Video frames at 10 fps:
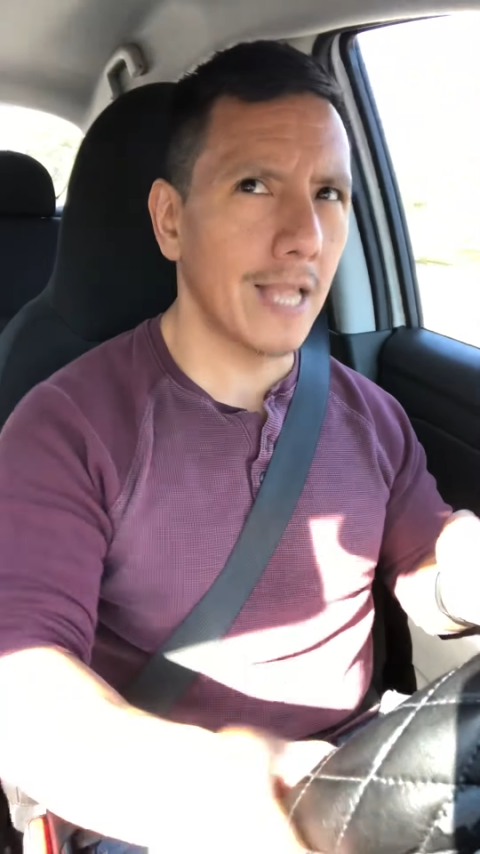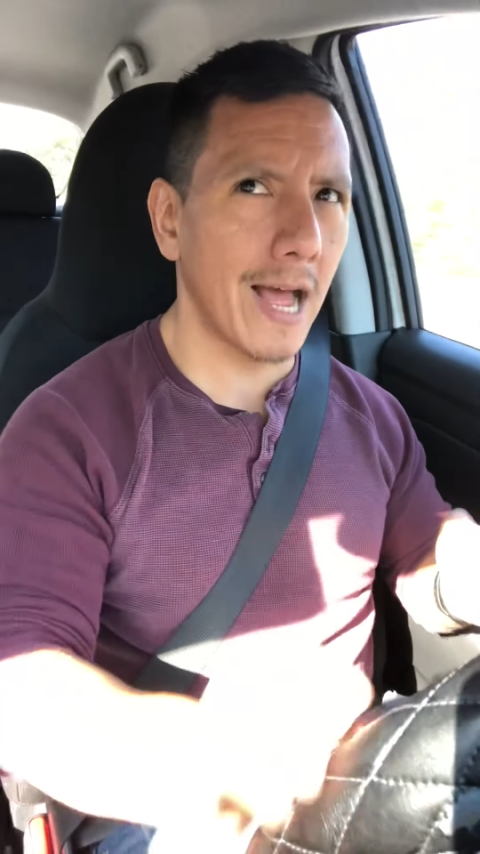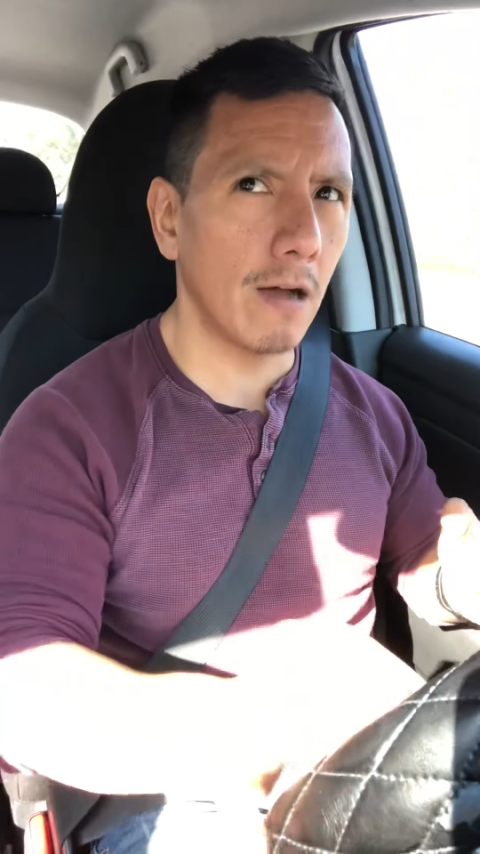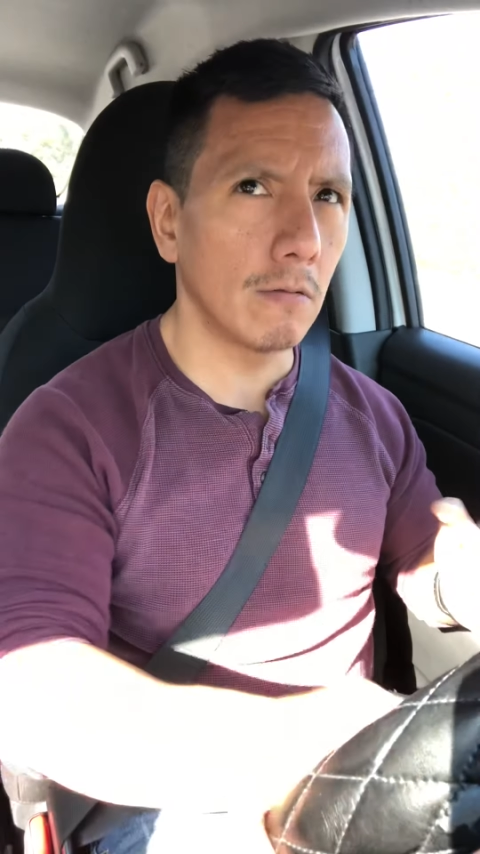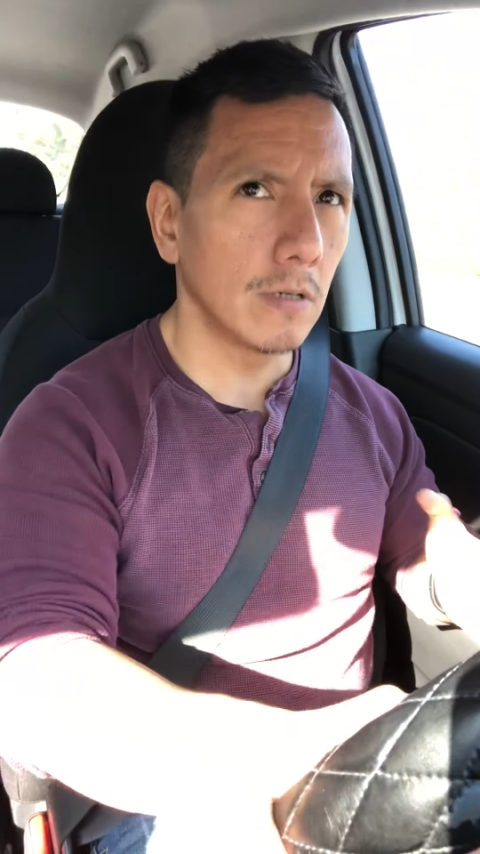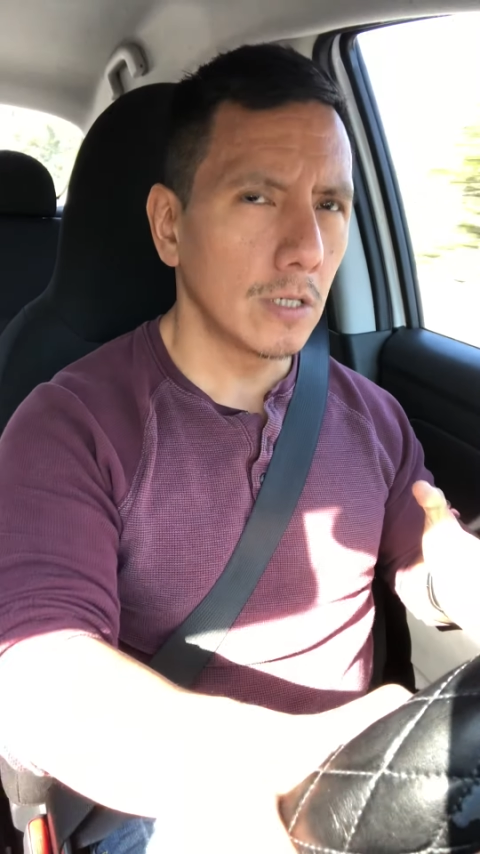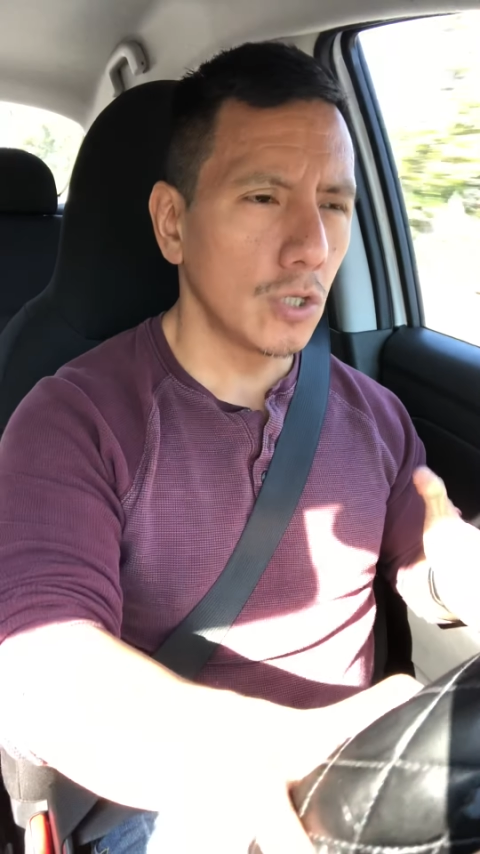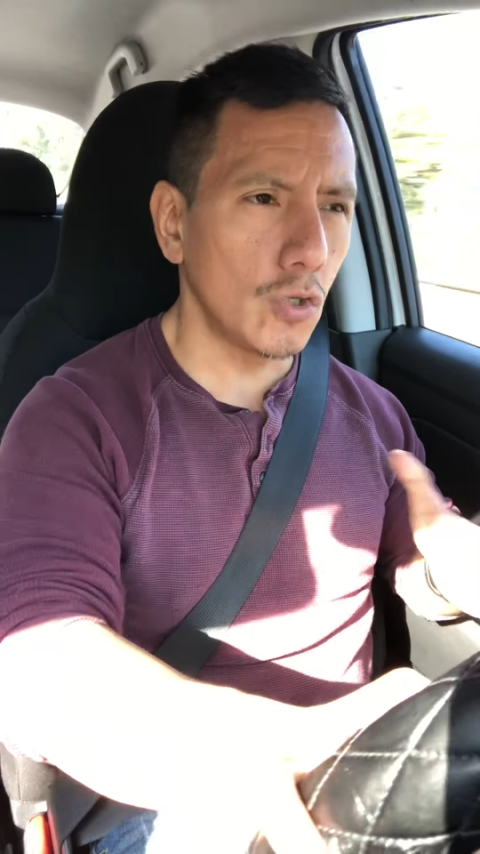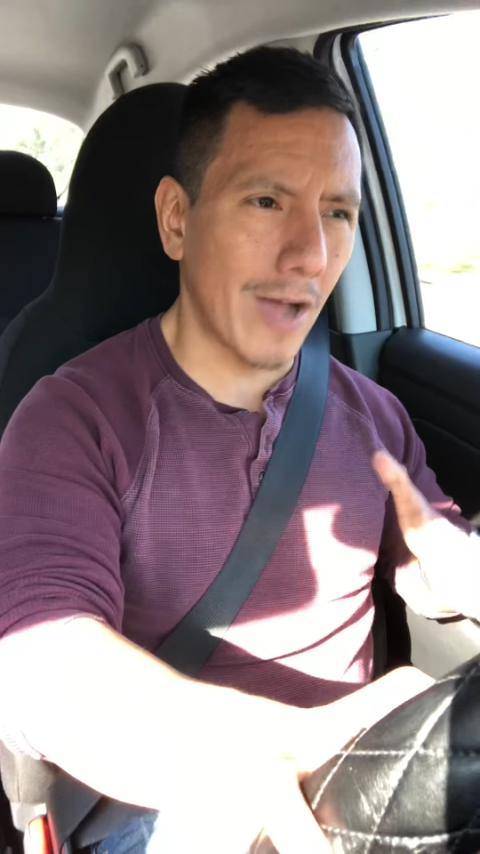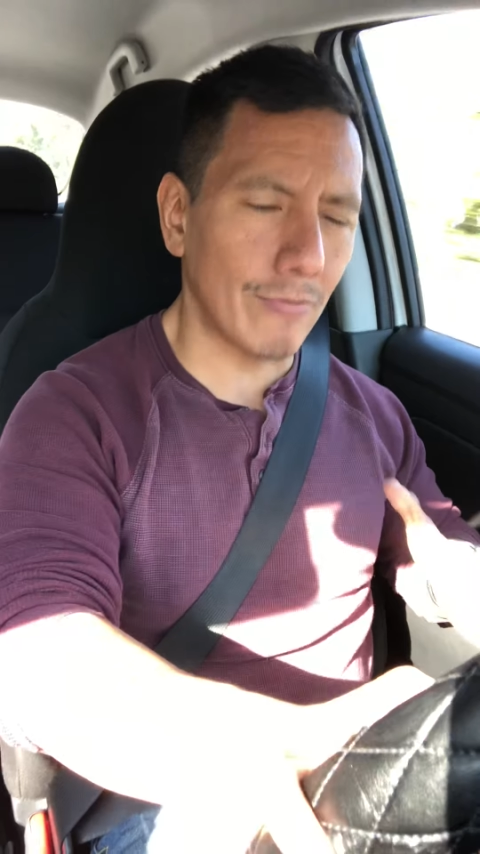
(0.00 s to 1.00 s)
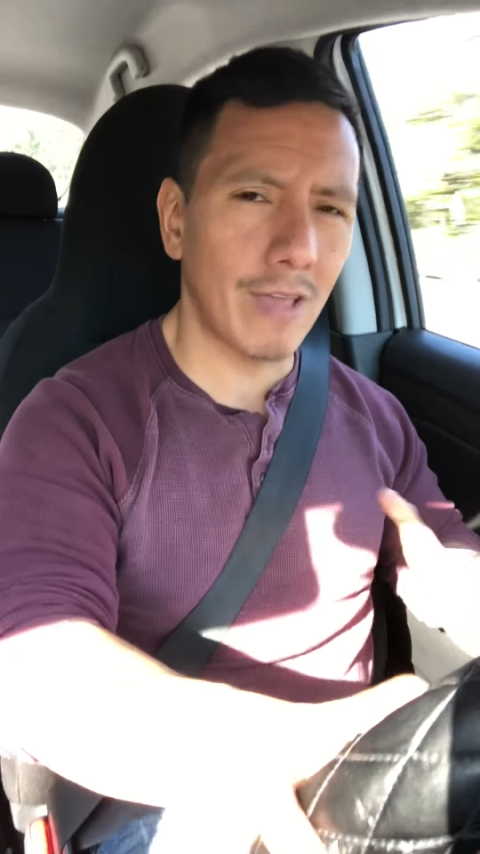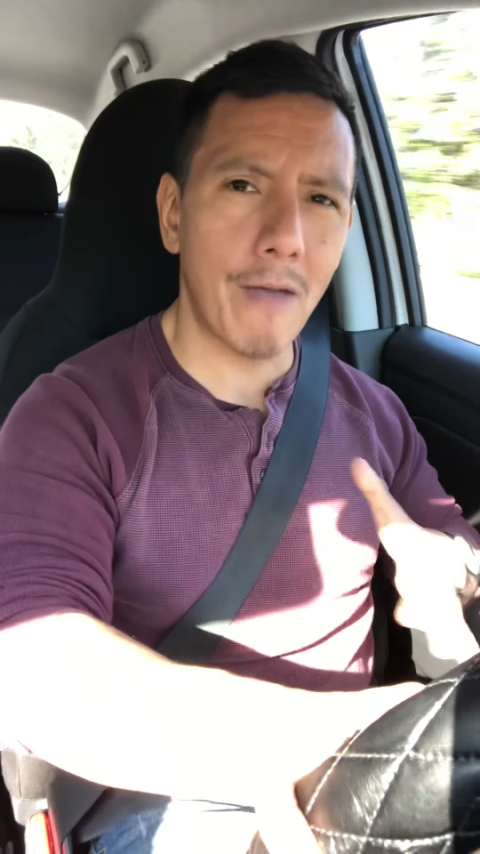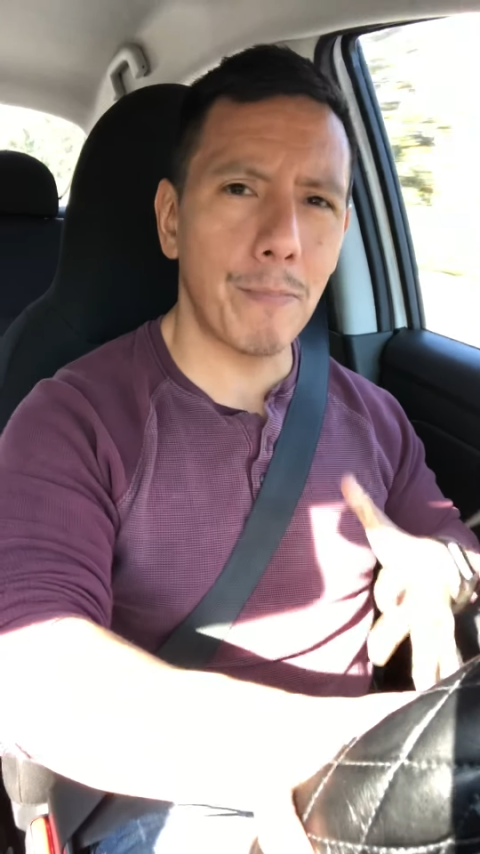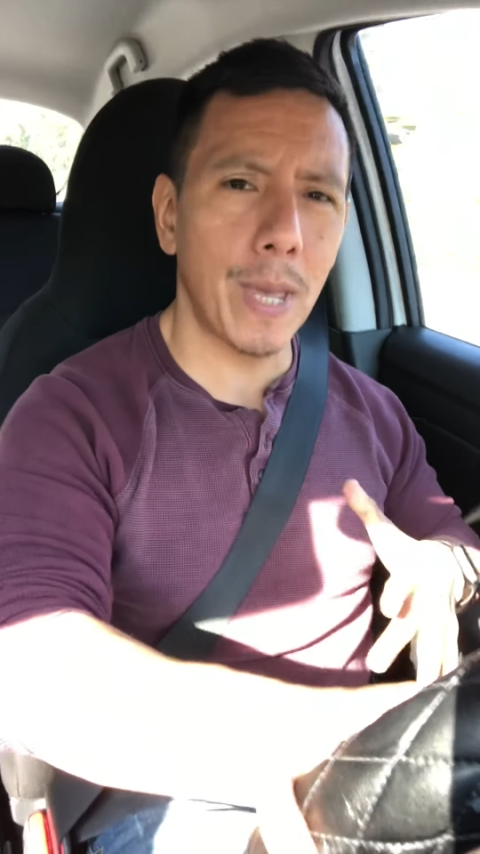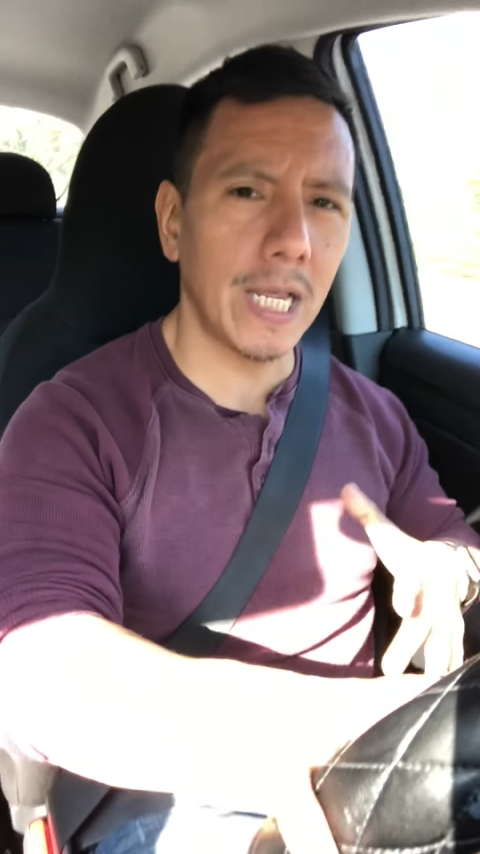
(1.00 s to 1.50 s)
Now you have to
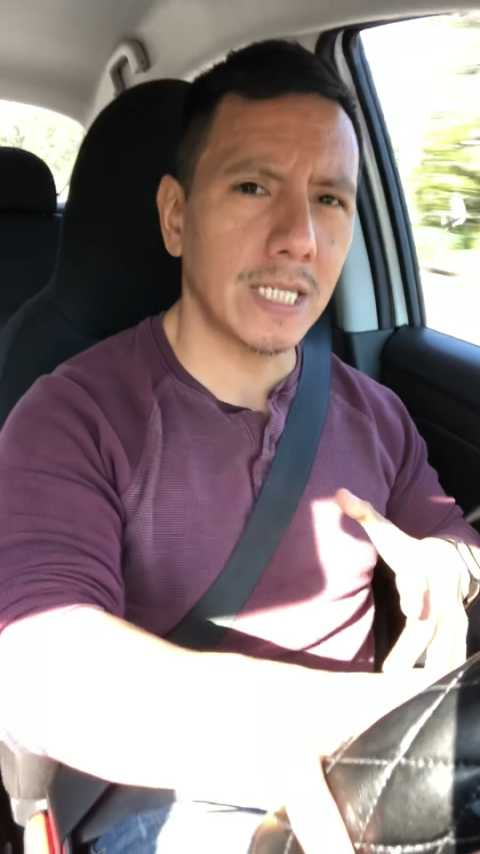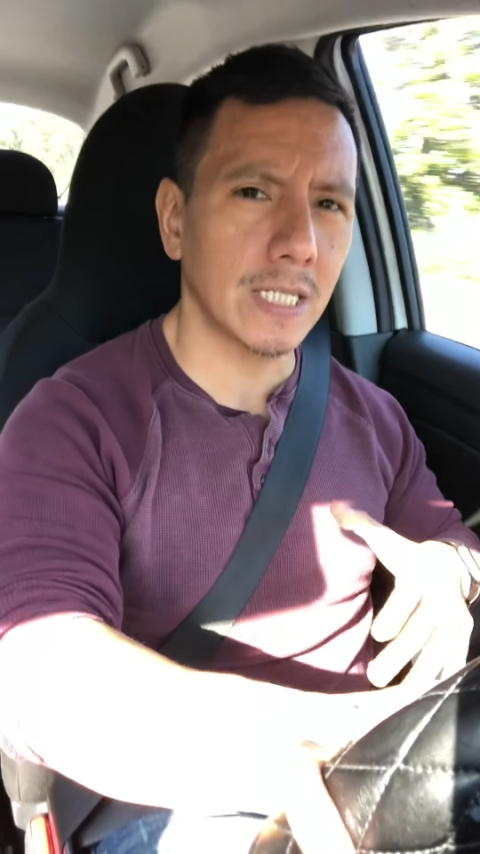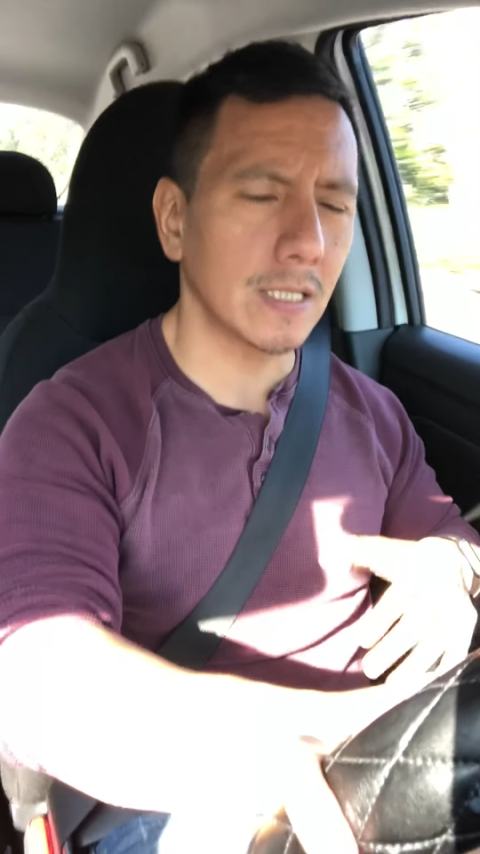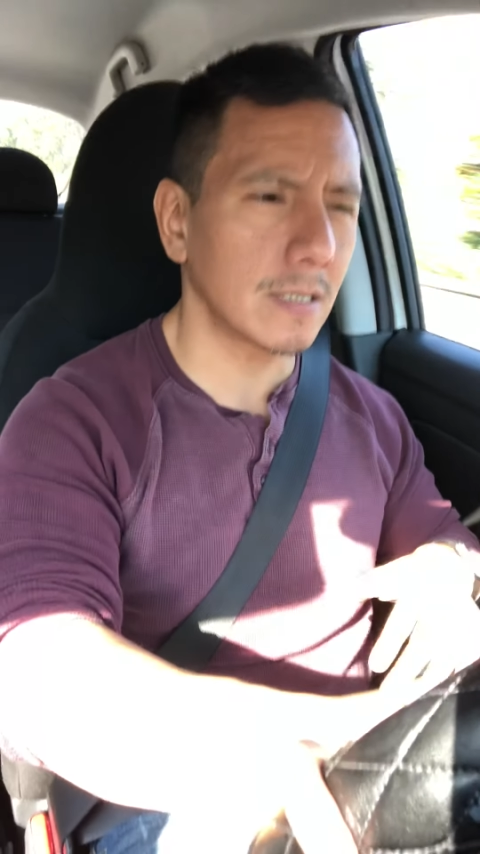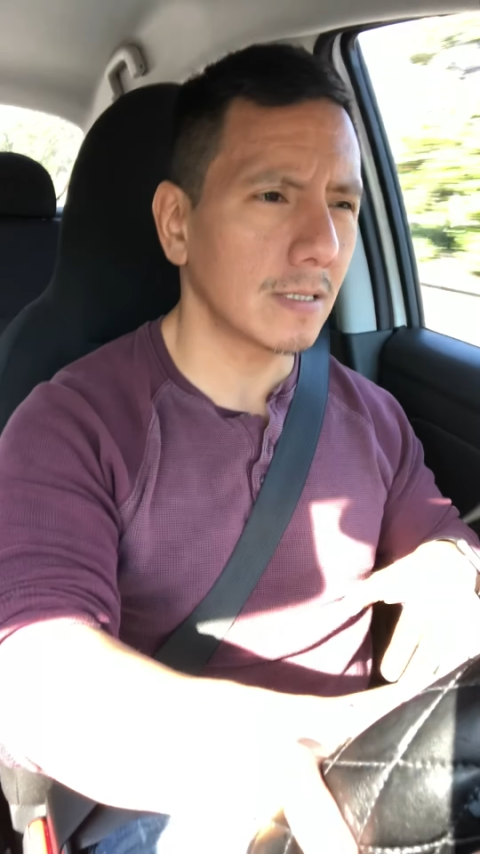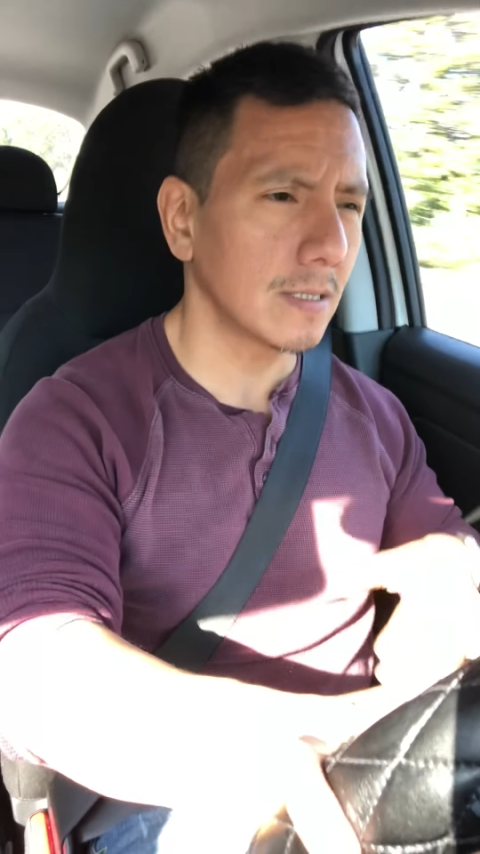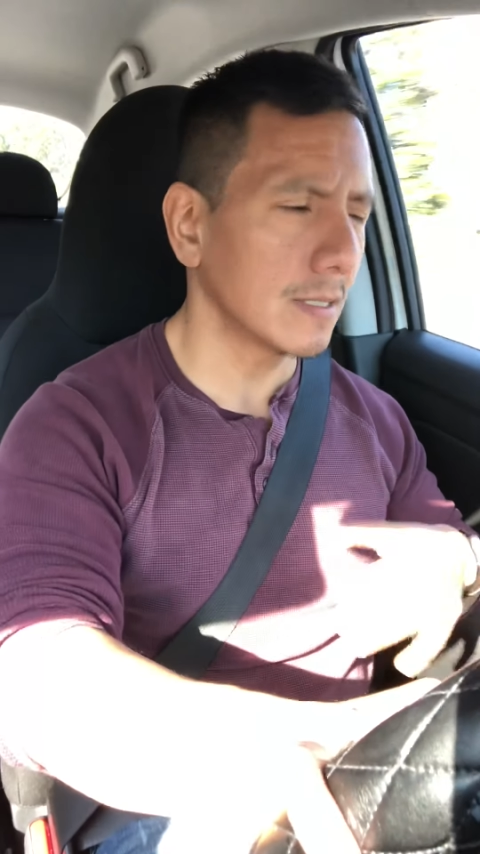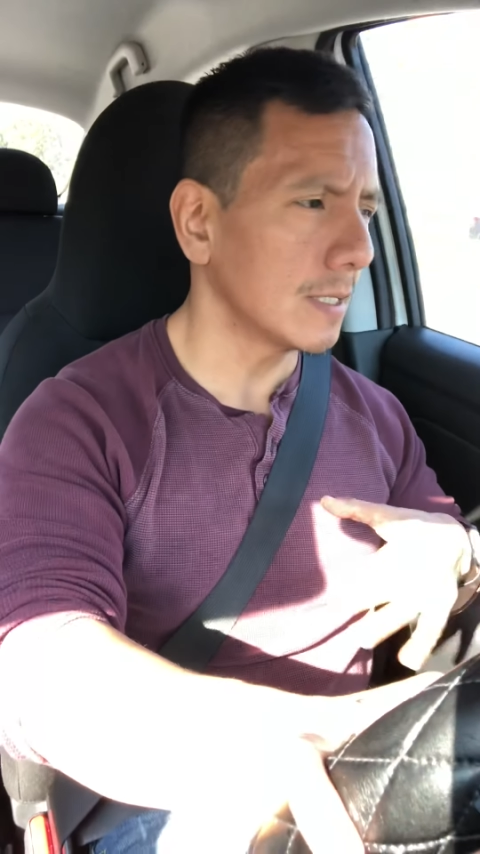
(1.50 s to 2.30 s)
have patience